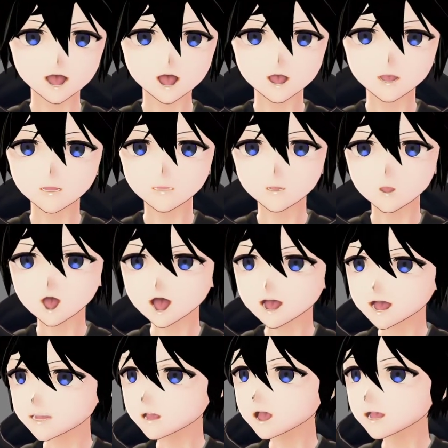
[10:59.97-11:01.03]
Follow
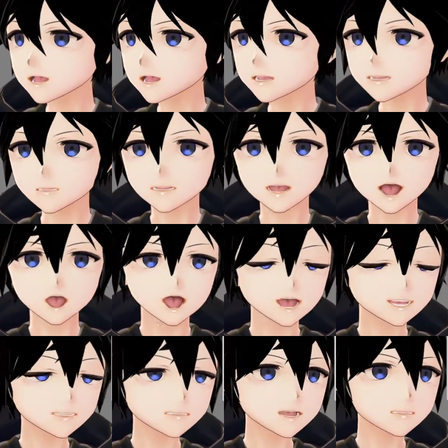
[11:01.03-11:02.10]
head movement. Now my
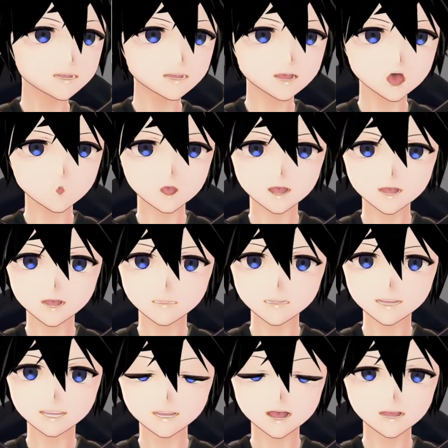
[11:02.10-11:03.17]
eyes just don't move.
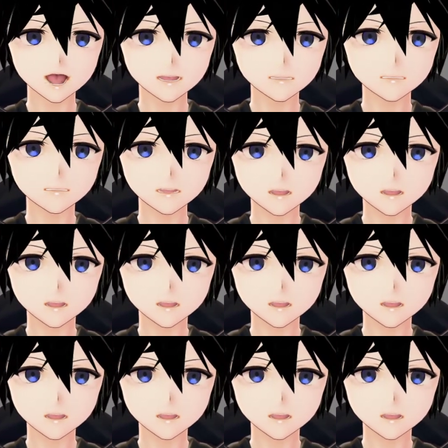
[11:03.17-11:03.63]
They're looking straight